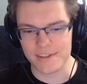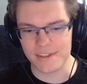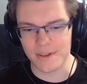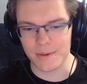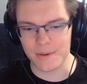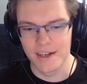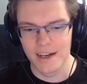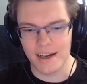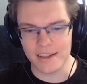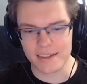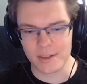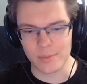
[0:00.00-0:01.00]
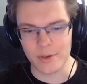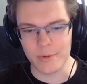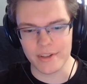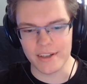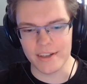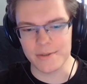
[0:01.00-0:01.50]
So I think it'll be
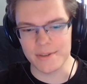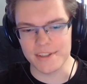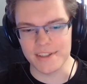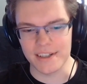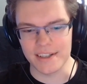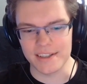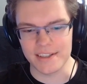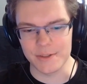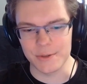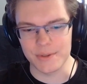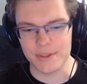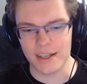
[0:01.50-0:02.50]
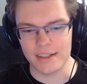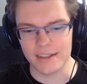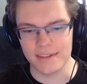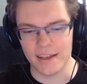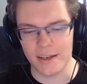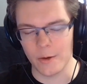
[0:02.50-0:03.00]
really interesting to kind of
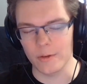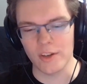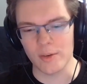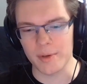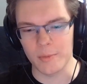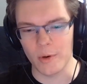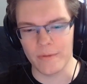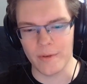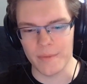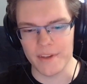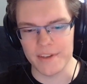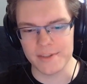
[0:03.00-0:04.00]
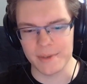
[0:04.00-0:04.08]
hear a little bit more from this,